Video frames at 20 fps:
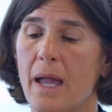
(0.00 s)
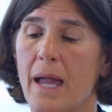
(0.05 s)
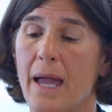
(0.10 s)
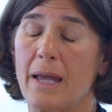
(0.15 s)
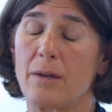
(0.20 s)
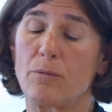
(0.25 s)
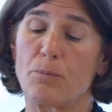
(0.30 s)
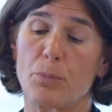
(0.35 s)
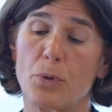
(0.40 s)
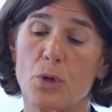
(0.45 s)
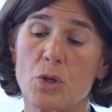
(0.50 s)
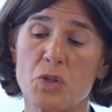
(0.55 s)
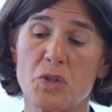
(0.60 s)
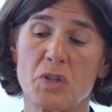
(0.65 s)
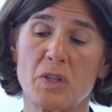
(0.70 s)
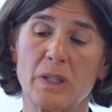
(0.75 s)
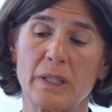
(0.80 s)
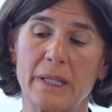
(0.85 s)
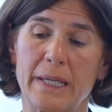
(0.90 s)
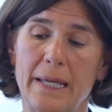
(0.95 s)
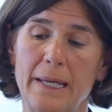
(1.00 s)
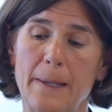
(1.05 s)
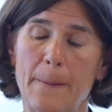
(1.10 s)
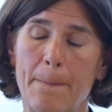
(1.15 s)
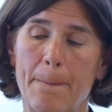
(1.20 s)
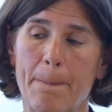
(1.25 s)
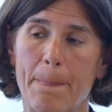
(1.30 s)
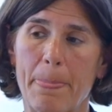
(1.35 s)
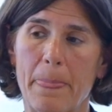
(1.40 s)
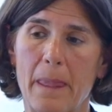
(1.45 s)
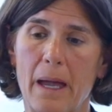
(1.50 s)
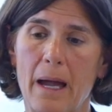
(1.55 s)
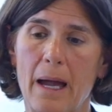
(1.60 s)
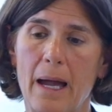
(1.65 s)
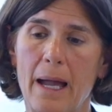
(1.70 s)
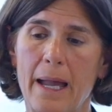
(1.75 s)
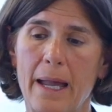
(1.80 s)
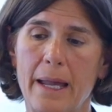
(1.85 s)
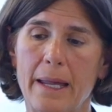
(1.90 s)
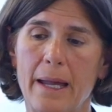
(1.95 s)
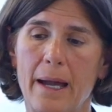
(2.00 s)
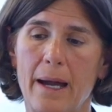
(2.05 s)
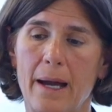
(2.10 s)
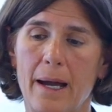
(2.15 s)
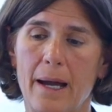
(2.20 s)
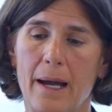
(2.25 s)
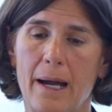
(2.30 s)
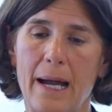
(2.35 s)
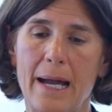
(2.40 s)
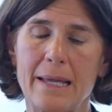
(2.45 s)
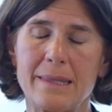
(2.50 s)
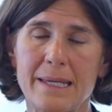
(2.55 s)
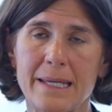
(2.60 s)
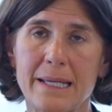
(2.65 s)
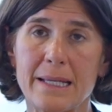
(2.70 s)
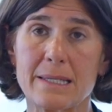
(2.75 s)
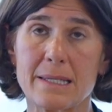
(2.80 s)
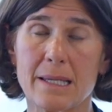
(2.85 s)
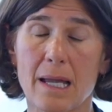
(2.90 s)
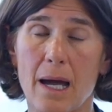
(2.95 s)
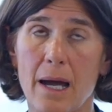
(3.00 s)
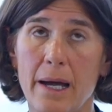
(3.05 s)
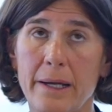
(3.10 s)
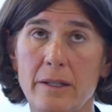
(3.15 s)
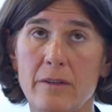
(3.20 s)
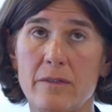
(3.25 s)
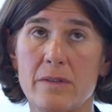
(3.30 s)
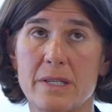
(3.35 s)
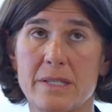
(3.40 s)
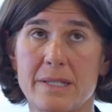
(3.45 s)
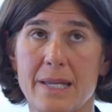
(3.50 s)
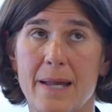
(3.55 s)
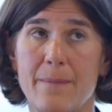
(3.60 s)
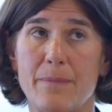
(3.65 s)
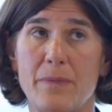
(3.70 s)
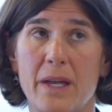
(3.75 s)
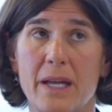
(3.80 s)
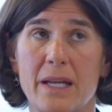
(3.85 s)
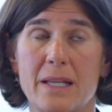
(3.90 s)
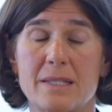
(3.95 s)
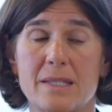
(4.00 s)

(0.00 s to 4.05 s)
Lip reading: And personally, I think it's kind of the same thing.